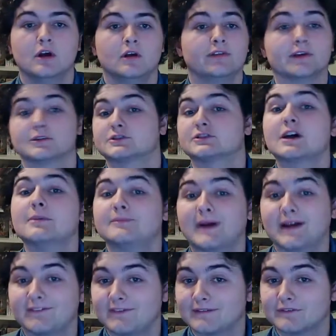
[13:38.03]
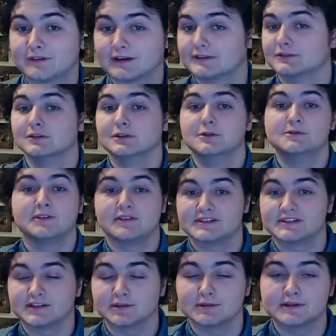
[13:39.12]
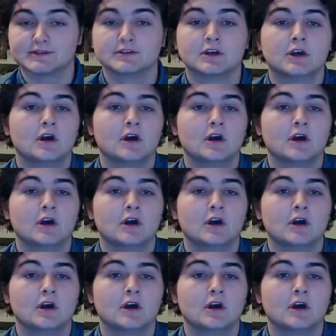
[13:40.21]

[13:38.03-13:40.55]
they're some of my favorite interludes in the series.